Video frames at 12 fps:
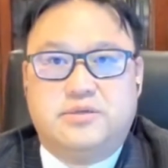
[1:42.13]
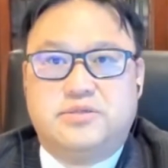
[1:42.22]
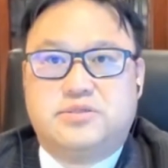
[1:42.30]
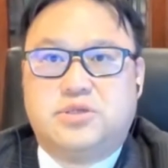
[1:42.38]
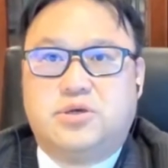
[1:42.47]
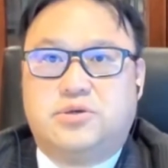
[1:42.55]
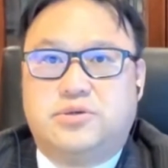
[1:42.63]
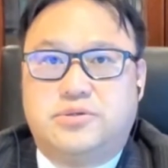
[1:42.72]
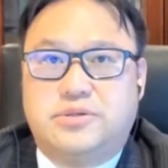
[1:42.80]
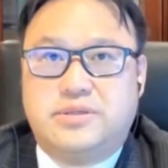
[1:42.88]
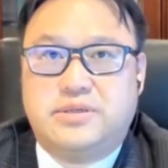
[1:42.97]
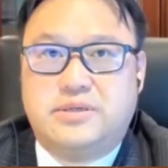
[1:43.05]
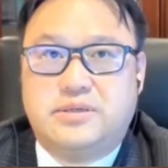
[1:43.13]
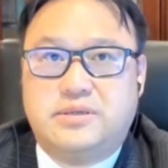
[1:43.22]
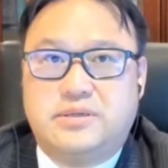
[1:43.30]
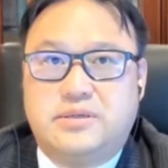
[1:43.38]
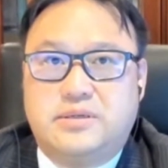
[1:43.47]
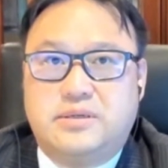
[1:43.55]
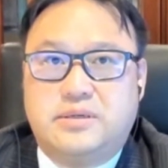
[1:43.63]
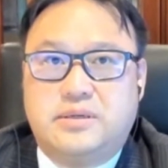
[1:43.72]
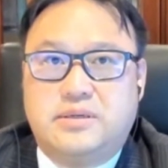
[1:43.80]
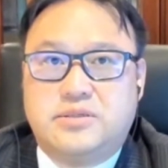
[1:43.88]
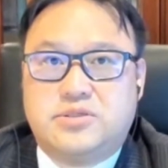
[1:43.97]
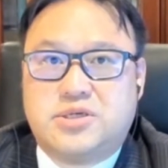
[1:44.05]
So,
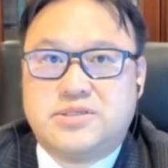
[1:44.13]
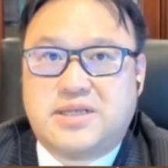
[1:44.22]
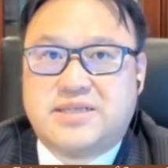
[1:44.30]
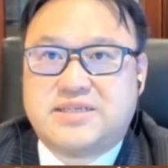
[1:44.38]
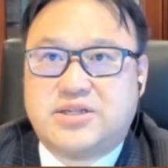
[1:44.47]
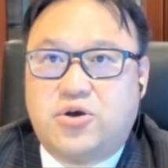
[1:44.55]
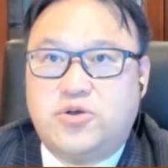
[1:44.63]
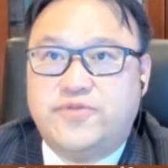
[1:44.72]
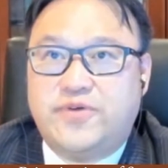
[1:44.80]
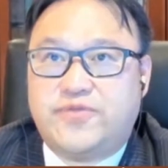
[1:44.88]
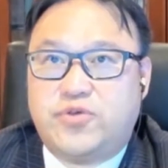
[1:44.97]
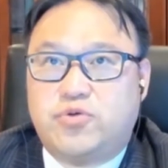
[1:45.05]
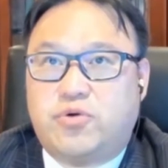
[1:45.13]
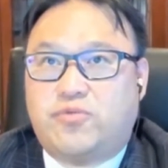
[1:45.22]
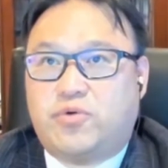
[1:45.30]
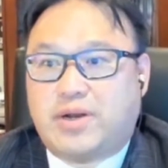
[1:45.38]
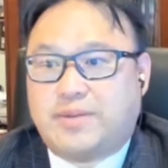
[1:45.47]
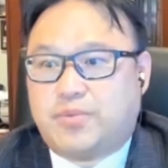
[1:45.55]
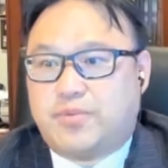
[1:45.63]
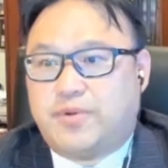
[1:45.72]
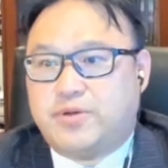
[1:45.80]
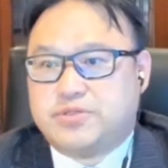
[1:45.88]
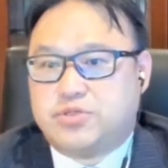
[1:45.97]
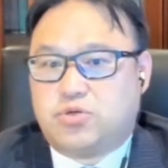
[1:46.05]
just as an overview of what I
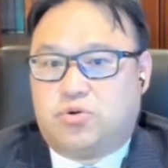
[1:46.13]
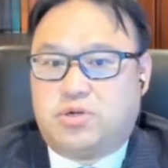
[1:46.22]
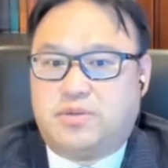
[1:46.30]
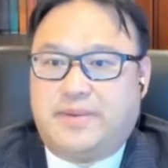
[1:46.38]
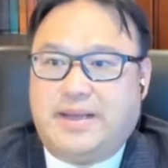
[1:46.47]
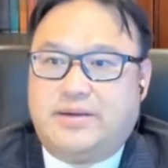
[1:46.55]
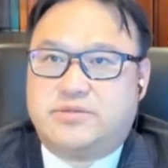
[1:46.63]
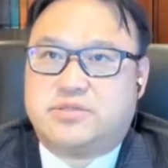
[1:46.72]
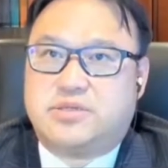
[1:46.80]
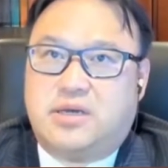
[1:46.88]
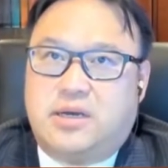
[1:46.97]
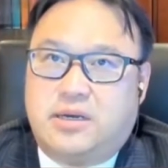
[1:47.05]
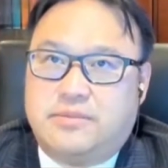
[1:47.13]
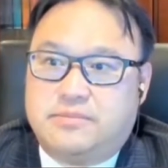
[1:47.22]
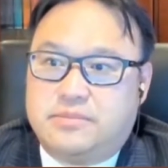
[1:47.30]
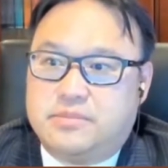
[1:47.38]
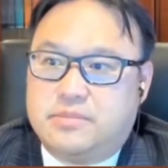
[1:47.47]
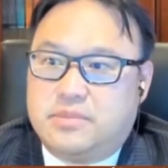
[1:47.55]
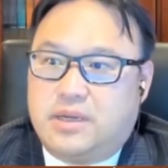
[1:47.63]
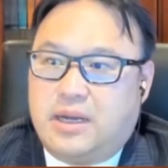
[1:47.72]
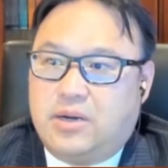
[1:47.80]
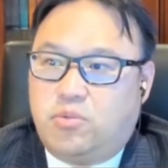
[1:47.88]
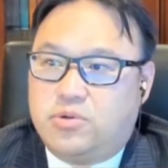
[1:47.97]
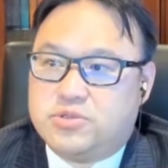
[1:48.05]
propose to talk about,
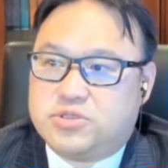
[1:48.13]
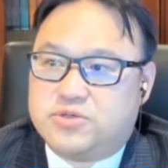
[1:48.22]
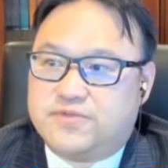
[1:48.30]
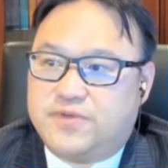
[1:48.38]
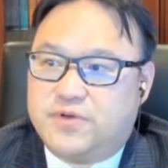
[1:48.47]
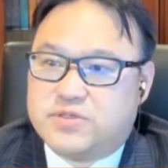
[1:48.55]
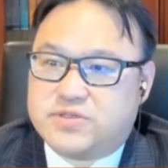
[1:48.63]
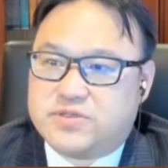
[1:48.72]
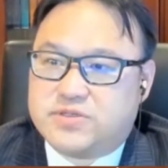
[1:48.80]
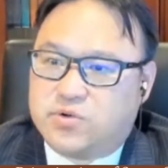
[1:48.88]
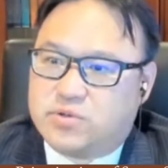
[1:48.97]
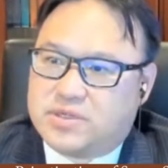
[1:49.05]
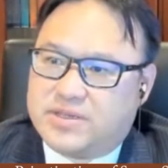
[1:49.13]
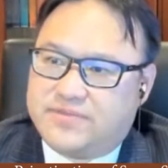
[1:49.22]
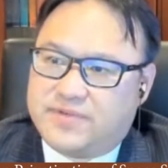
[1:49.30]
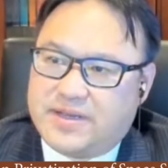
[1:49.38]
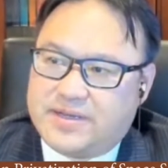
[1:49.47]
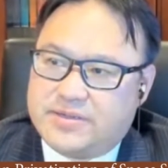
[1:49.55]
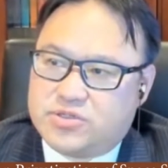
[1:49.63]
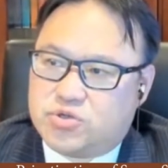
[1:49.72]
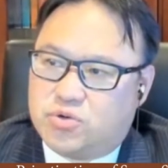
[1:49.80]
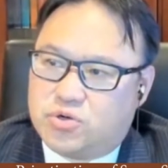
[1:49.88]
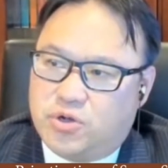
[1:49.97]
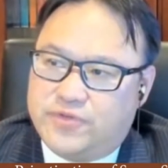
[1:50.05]
I want to first of all give a
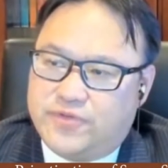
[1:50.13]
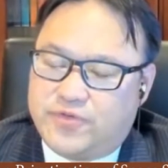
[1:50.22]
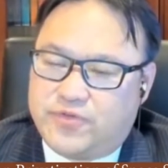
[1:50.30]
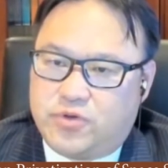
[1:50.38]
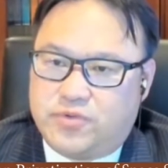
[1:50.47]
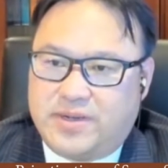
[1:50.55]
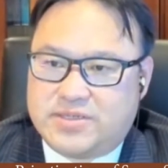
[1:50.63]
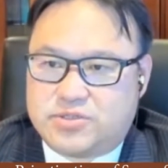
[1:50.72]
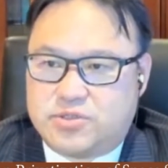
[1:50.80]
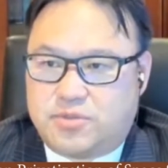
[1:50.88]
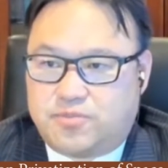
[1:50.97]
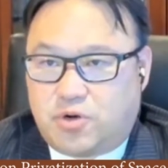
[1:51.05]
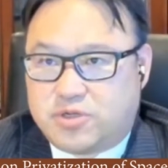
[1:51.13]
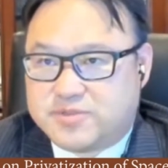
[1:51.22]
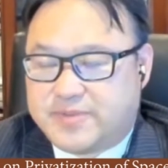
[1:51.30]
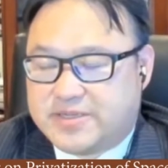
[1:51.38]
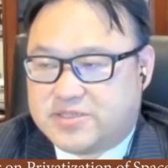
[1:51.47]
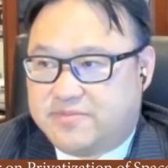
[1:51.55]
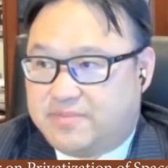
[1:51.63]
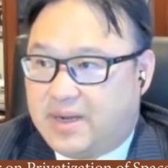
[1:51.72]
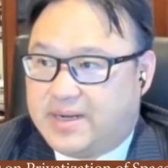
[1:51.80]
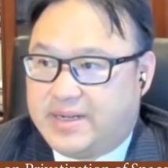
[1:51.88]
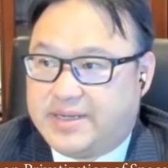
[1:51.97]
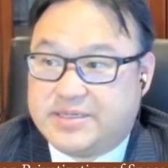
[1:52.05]
short overview as to the prospects of
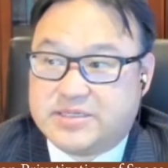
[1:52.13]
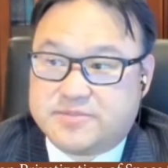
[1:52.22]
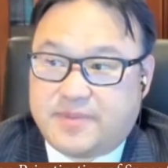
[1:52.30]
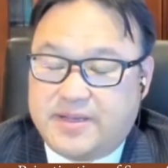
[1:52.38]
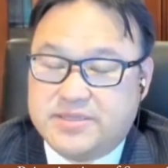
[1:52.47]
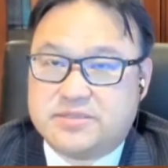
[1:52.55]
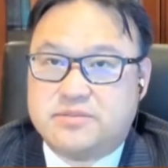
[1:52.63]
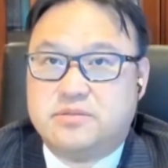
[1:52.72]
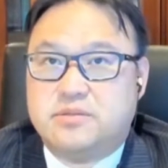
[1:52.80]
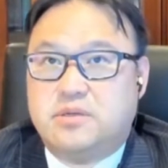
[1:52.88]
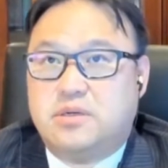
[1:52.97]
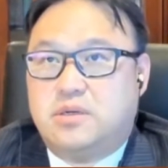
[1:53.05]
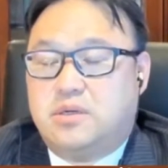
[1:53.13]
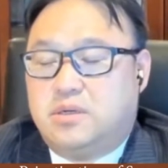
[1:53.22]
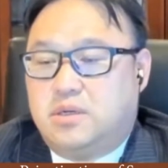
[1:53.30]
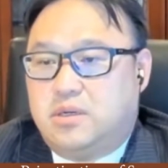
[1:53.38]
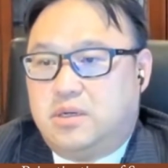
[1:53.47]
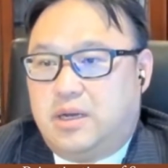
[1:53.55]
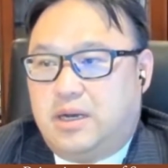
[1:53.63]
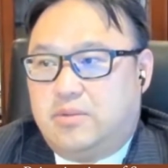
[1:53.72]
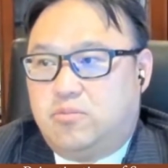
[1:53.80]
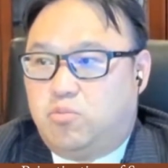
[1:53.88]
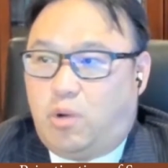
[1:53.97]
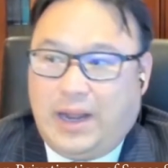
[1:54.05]
mining in space.
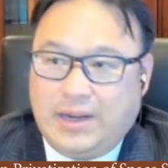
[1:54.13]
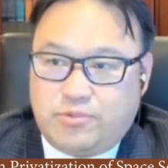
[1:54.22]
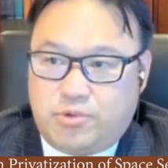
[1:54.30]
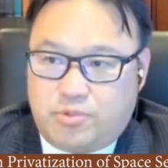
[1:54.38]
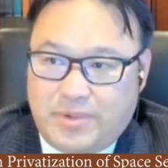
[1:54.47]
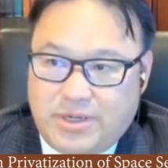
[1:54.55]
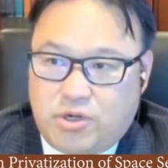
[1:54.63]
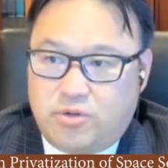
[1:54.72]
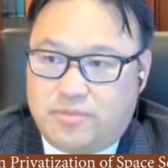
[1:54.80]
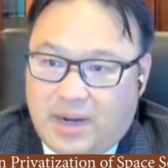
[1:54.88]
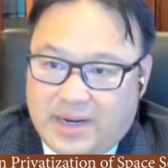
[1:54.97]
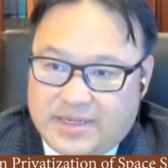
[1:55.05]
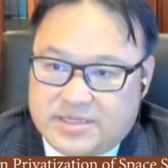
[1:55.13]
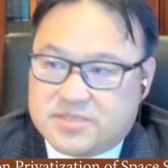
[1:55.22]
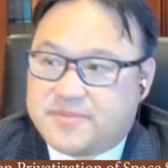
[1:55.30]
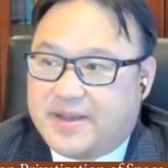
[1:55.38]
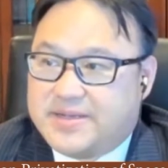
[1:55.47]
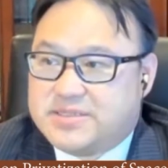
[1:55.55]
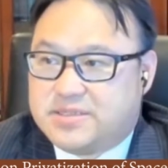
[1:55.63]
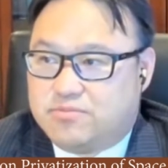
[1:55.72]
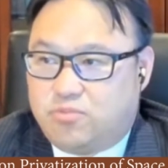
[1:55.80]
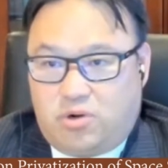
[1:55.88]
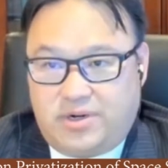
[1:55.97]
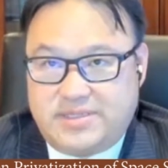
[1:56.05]
Why would we go mine in space
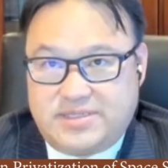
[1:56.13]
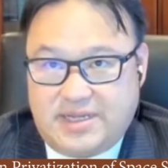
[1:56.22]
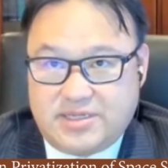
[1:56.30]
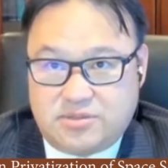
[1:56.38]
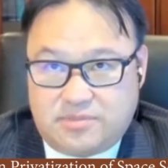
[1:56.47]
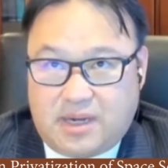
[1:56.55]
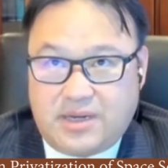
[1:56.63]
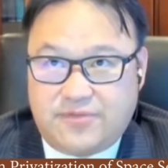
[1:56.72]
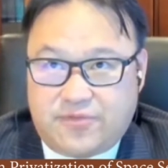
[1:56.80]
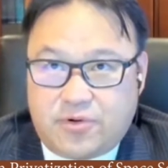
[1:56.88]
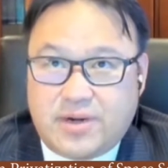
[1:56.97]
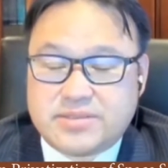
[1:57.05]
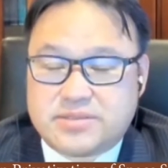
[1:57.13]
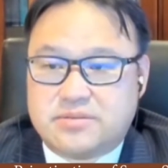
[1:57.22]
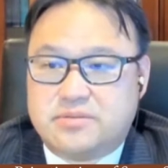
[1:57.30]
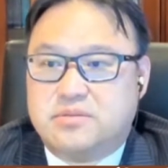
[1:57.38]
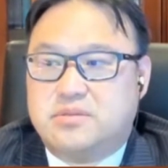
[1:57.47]
and what is there to mine for us?